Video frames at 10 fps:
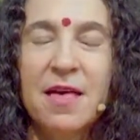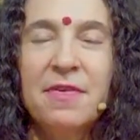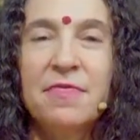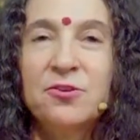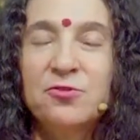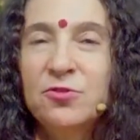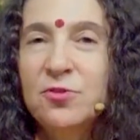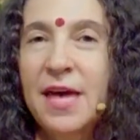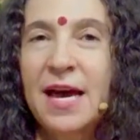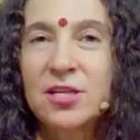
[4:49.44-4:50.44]
then the
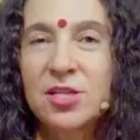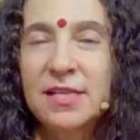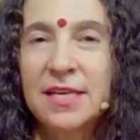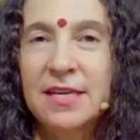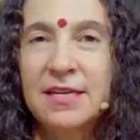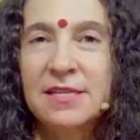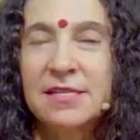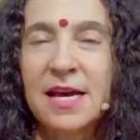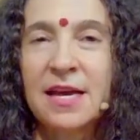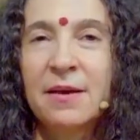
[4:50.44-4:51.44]
truth actually
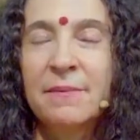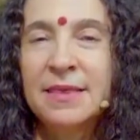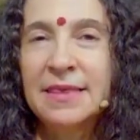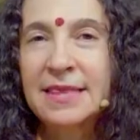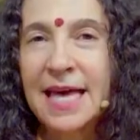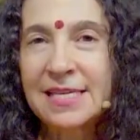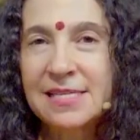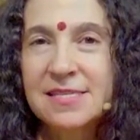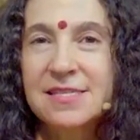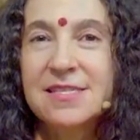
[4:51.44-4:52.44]
is I am
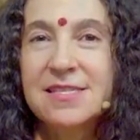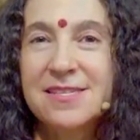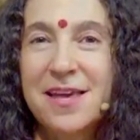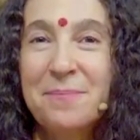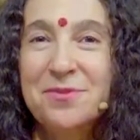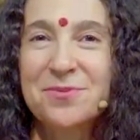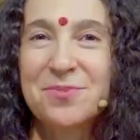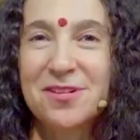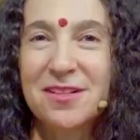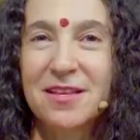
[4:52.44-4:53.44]
less
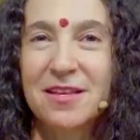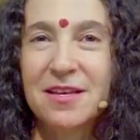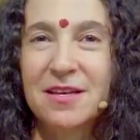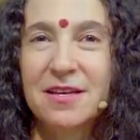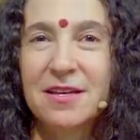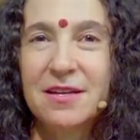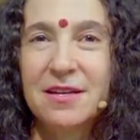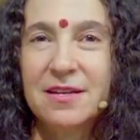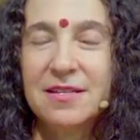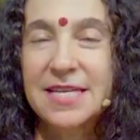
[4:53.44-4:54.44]
susceptible
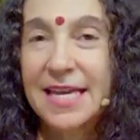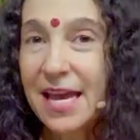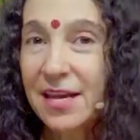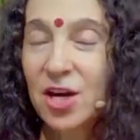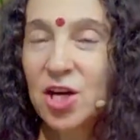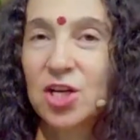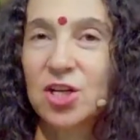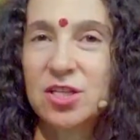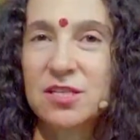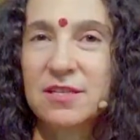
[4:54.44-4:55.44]
to getting
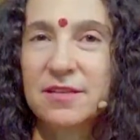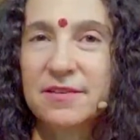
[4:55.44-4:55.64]
hurt.